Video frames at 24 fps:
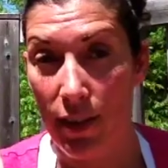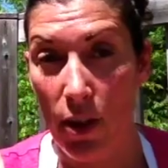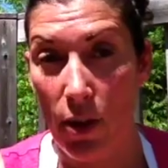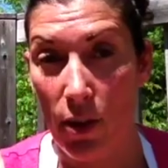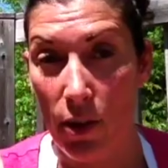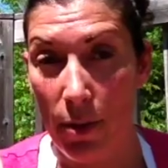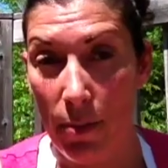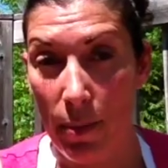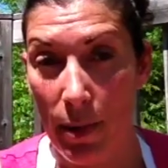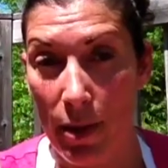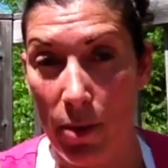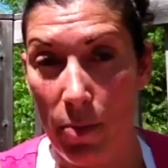
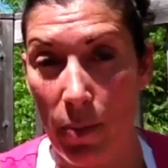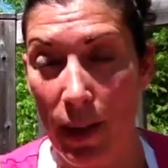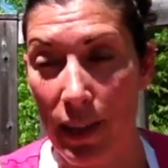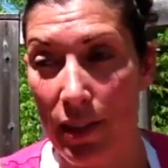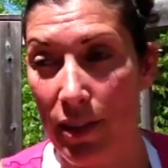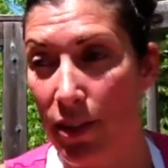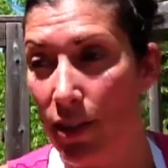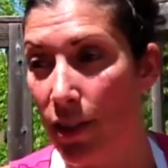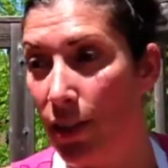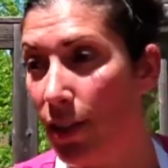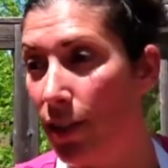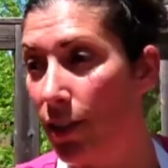Yoga
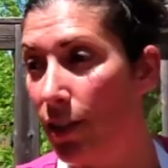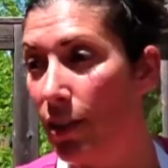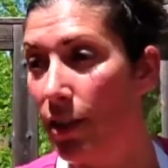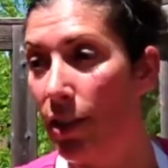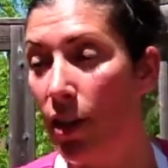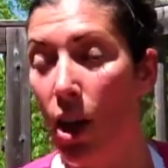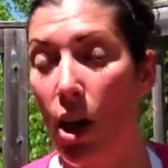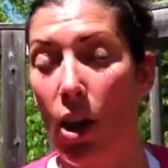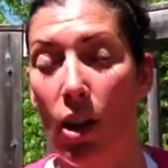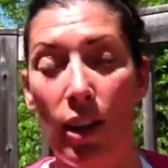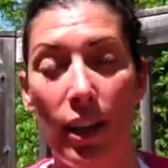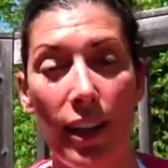Mythbusters,
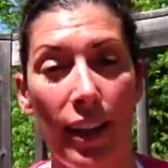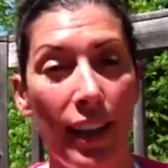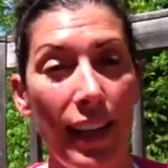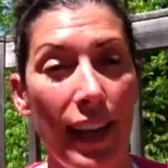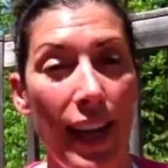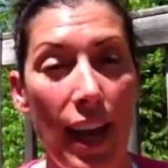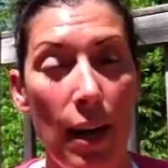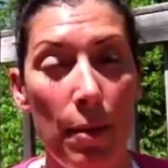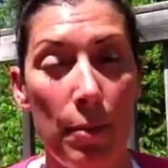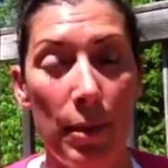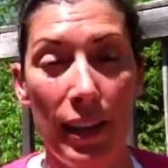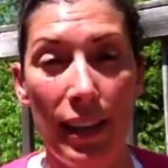call it an
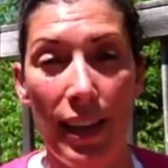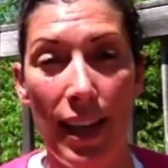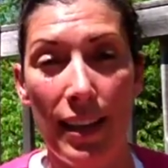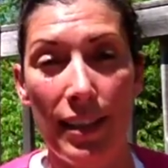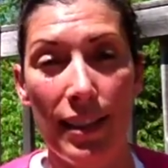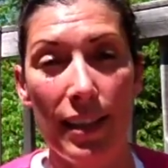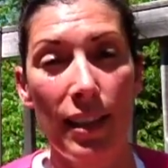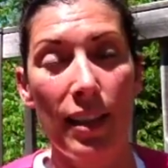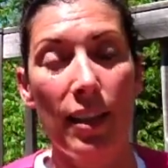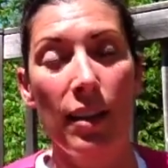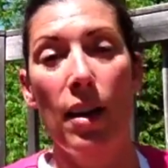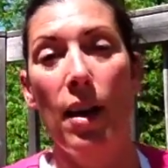anatomy
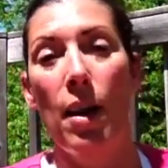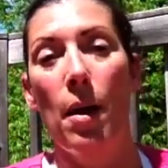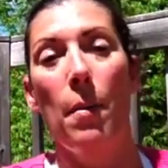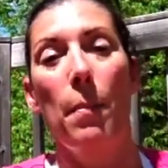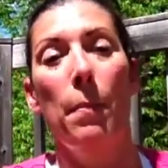lesson.